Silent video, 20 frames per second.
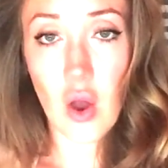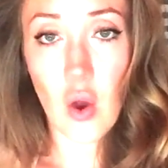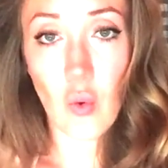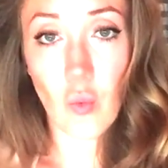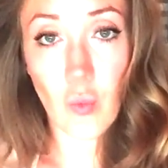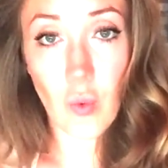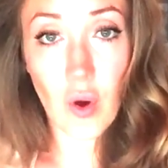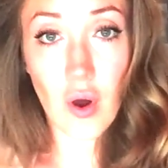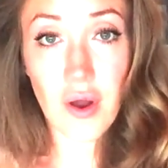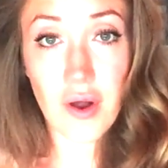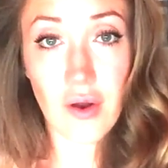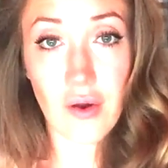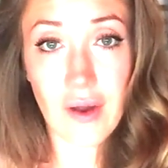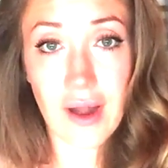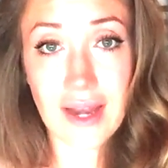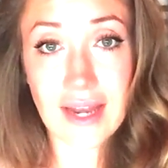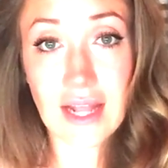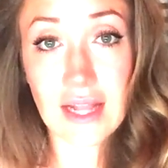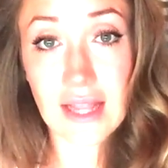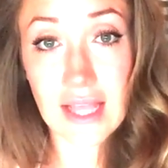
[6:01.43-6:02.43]
water
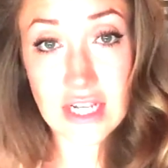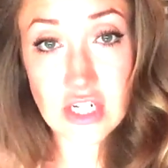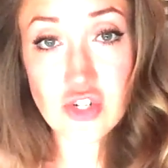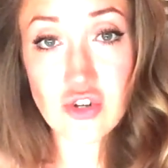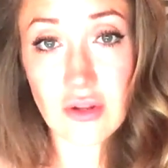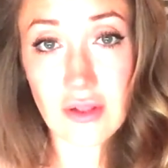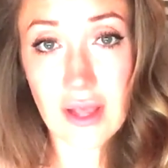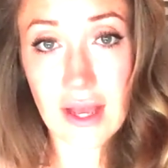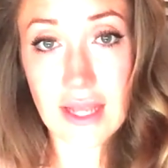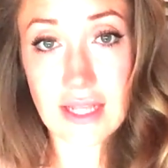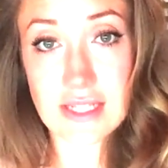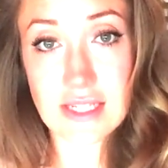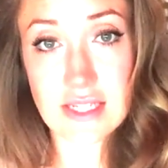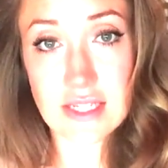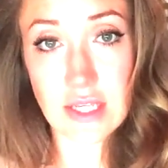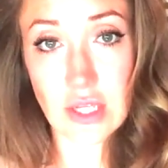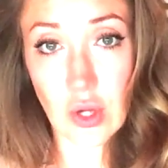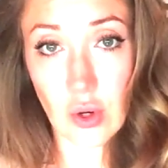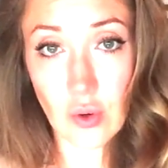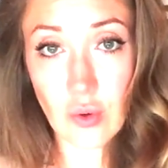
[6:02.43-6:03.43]
and
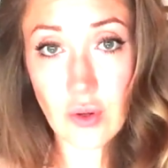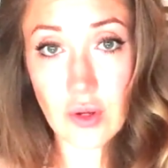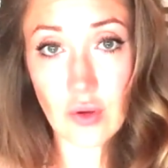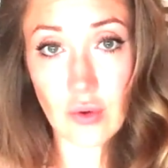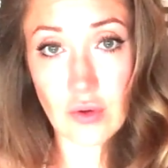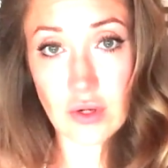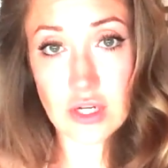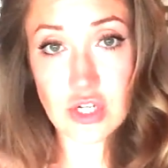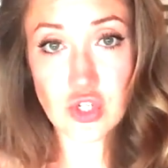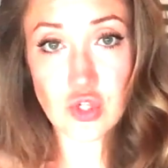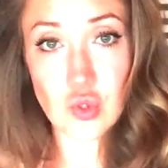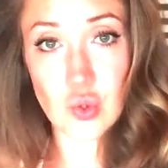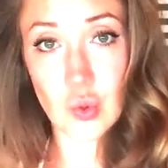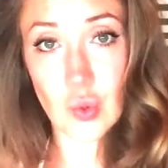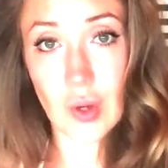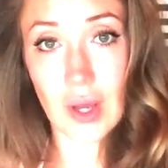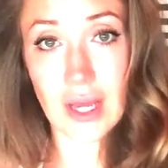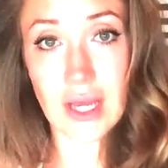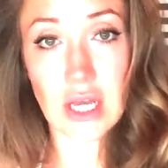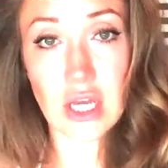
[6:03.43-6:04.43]
electrolytes, you know, in order to